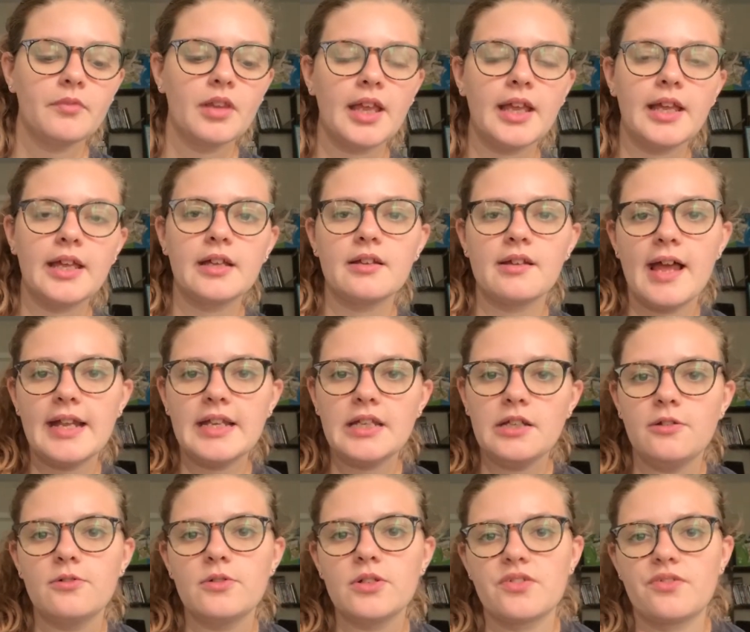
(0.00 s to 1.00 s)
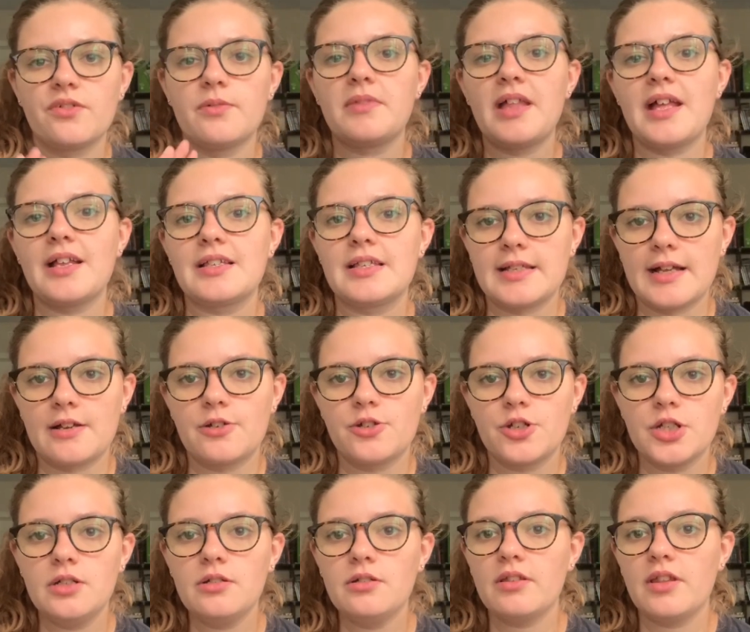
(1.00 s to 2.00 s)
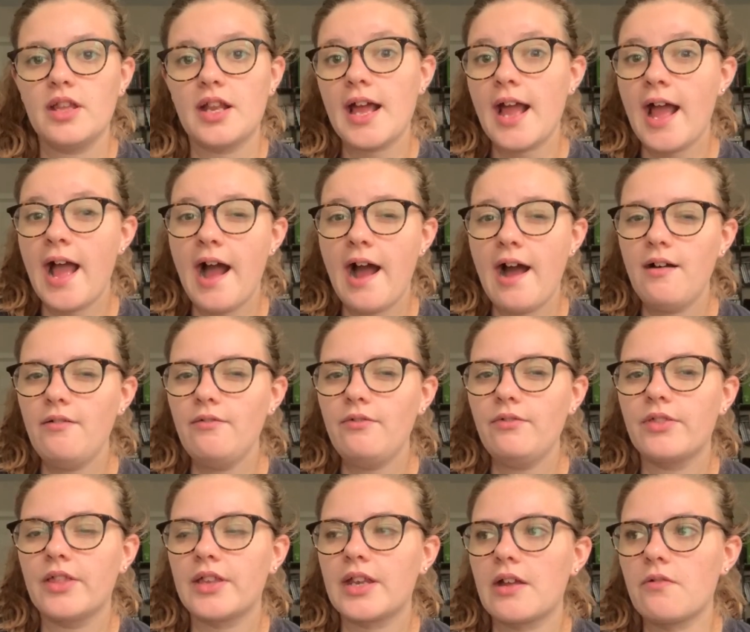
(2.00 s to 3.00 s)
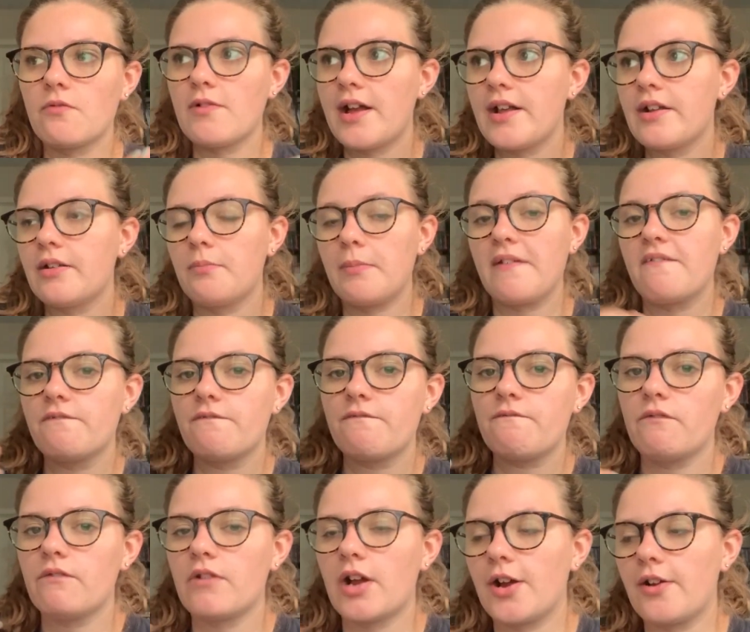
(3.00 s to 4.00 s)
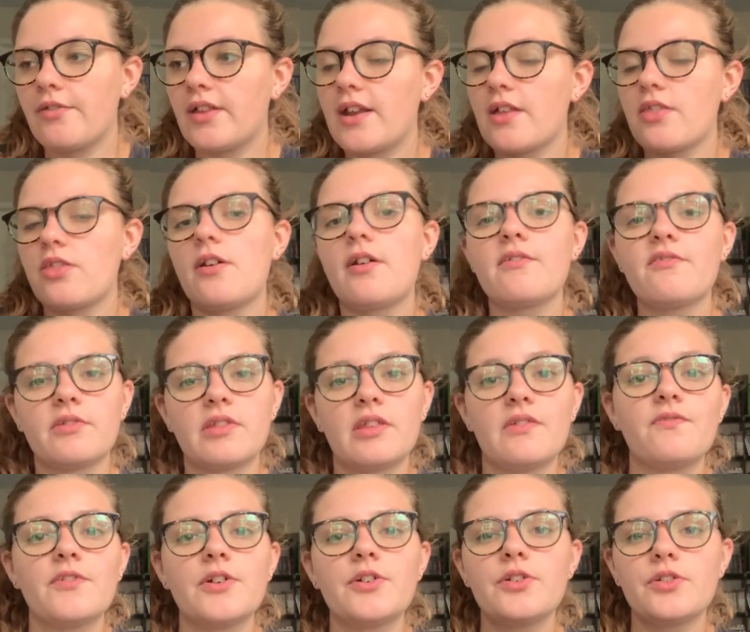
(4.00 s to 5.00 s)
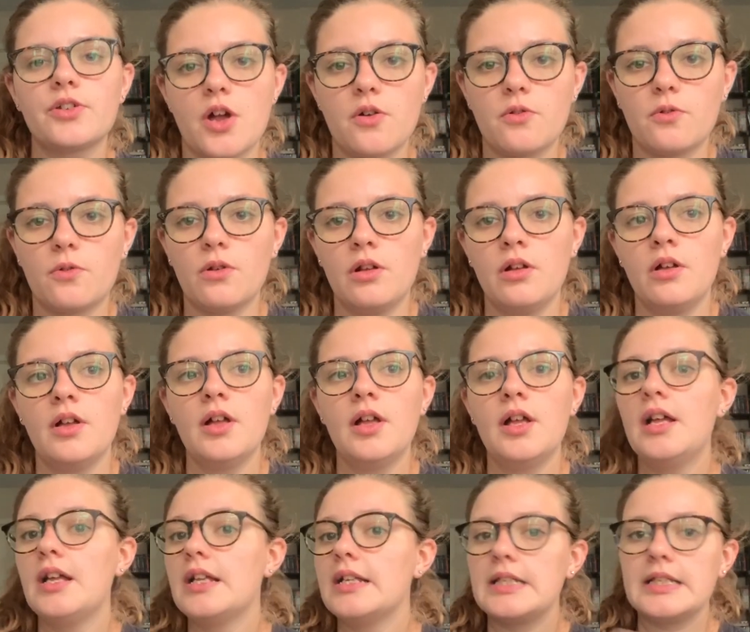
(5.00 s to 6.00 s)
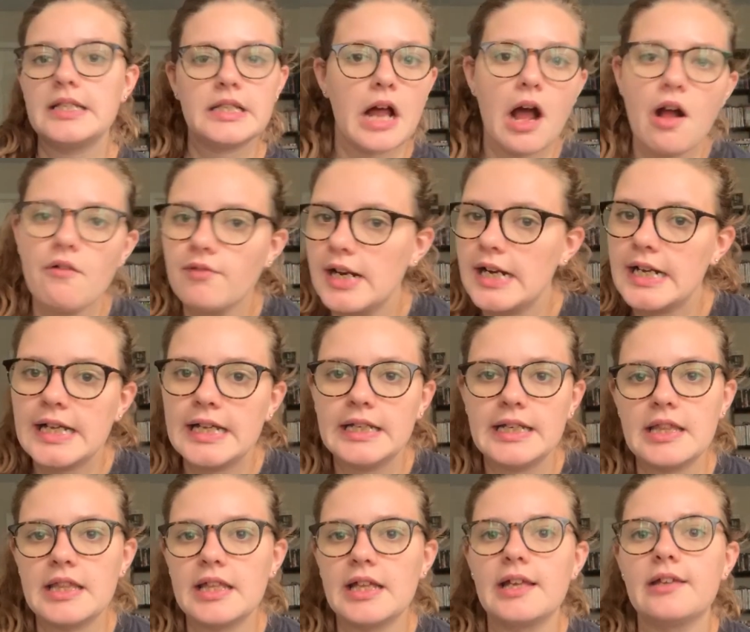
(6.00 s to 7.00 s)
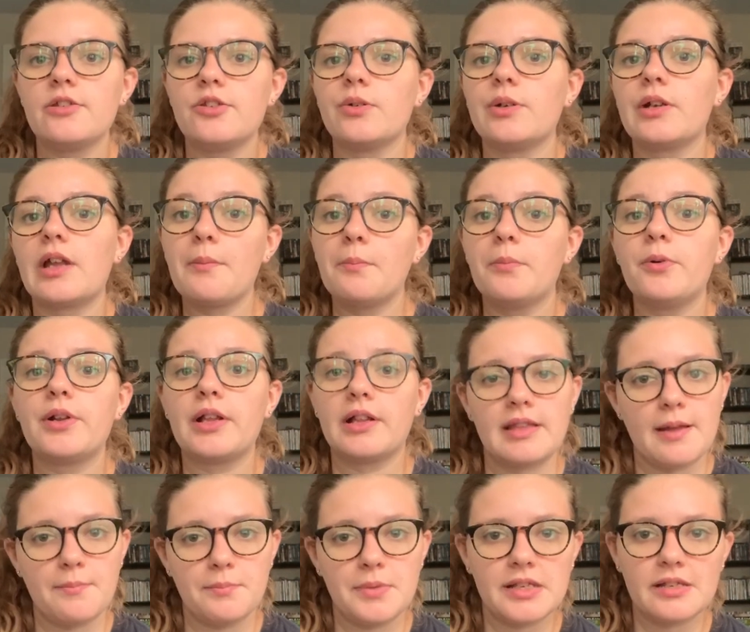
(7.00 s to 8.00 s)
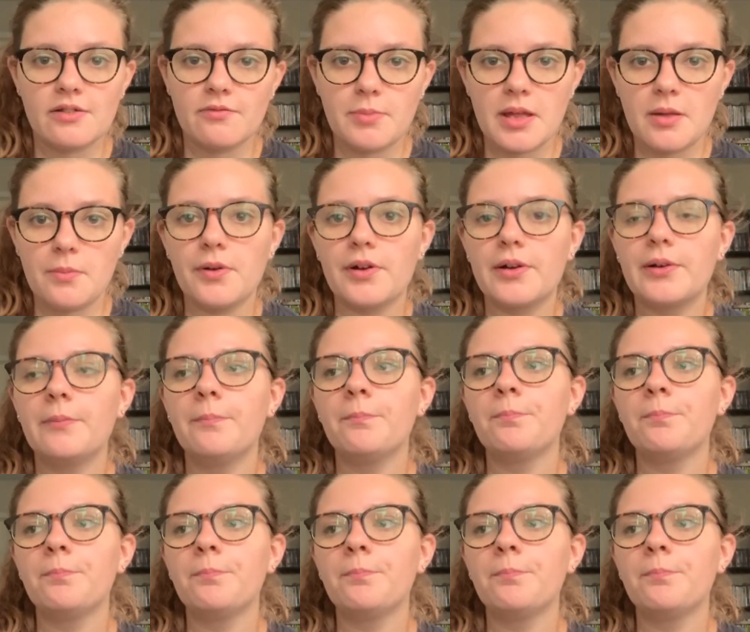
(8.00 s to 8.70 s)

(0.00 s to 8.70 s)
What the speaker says: And any notes from that section that I have, that I read on or that I thought of on the first go, not writing anything into it, I put on that piece of paper.